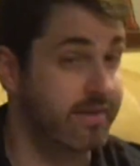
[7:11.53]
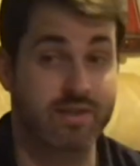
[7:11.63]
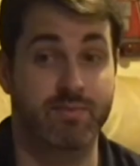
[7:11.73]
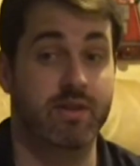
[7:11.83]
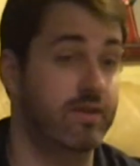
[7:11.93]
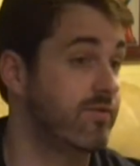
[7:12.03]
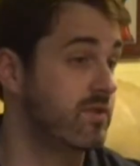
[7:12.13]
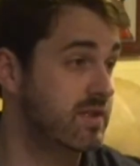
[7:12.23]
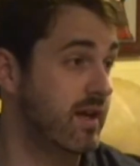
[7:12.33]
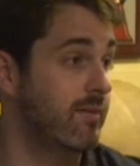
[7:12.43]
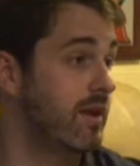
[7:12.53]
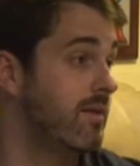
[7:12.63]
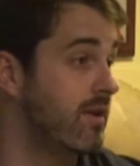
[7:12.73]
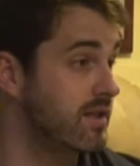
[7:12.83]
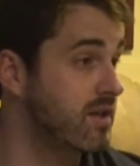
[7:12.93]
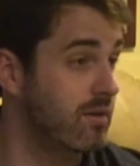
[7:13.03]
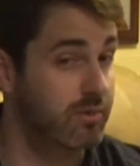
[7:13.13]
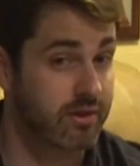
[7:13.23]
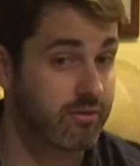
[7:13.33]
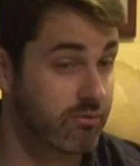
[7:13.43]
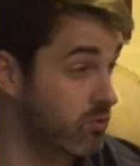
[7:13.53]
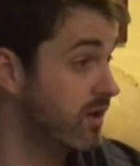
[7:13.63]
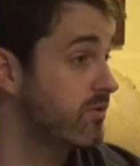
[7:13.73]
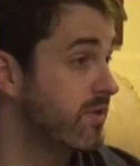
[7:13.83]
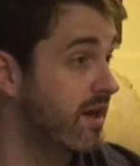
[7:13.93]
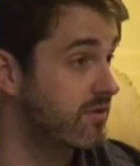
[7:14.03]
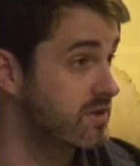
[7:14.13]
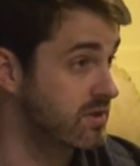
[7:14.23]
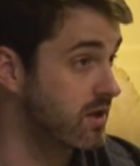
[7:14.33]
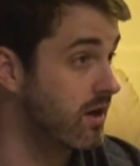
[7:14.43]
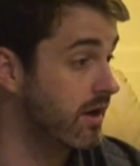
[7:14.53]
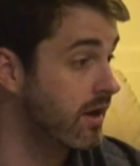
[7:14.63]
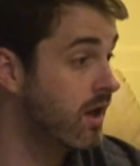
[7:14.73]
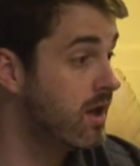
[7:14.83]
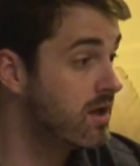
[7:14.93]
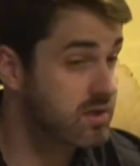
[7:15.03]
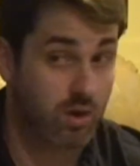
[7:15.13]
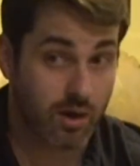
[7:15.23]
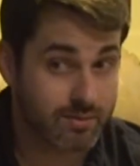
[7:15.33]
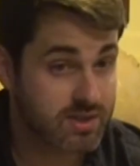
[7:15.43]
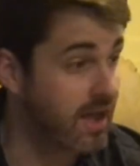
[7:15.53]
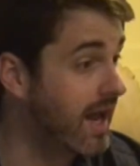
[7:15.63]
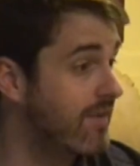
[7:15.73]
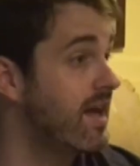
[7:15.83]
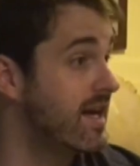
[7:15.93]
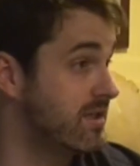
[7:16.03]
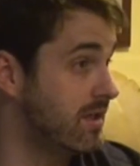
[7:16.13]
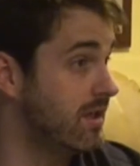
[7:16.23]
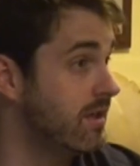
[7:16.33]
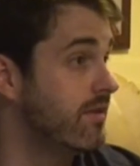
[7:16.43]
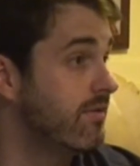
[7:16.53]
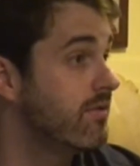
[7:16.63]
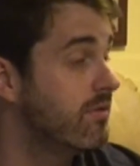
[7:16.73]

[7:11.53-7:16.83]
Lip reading: this being the first segment, I'm not terribly thrilled with how this has gone. So I'm just going to have to ask you to leave.